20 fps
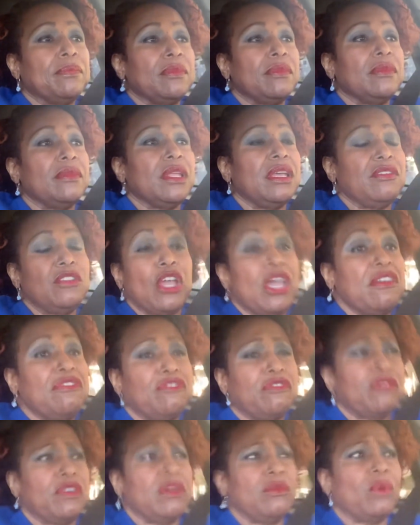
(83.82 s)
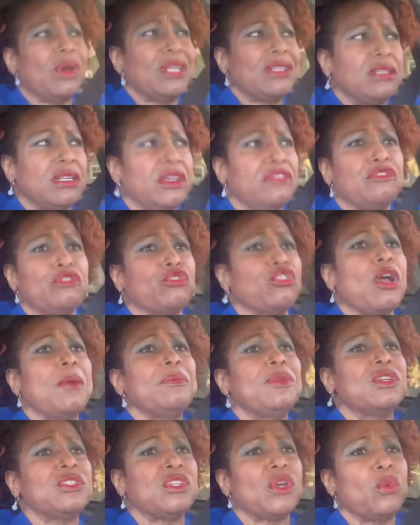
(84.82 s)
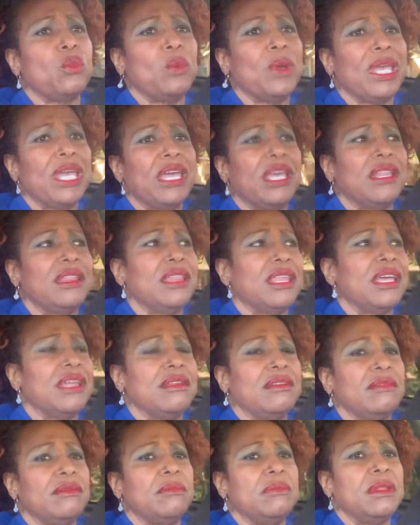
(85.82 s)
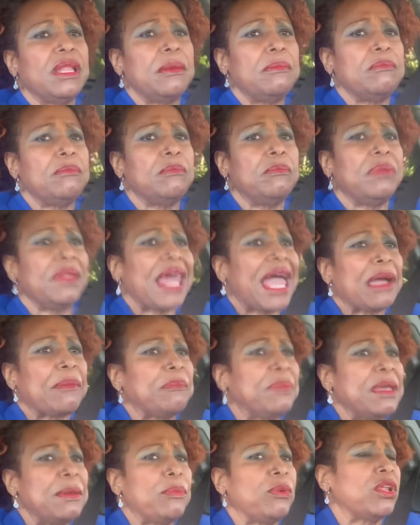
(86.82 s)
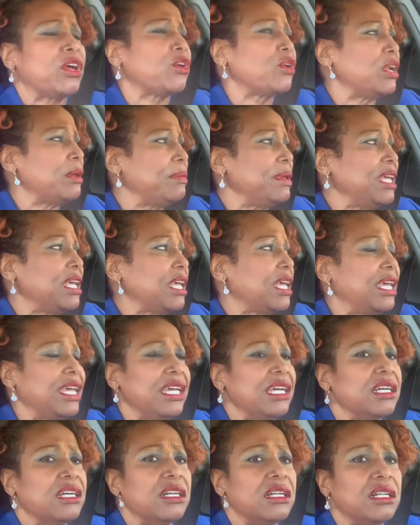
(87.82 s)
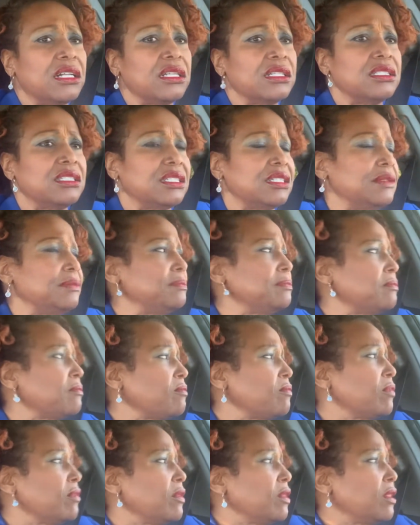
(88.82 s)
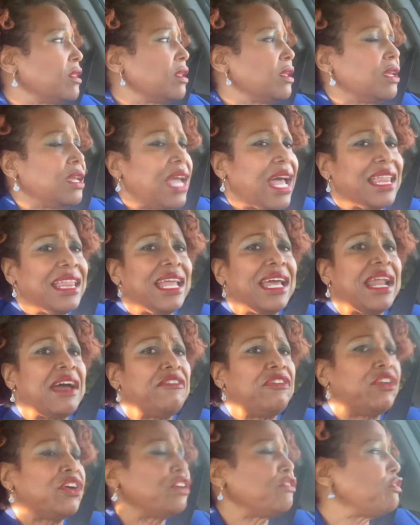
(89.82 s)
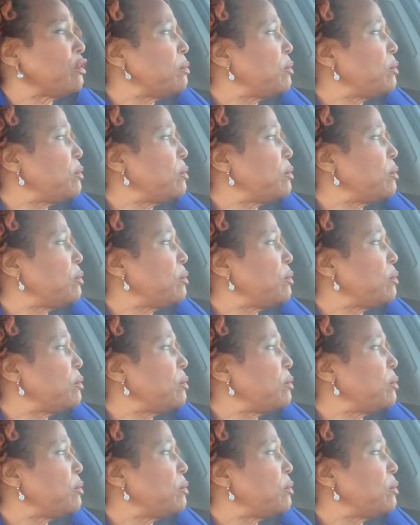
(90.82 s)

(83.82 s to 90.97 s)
if Trump doesn't win, then black people are going to be killed. And then I've heard from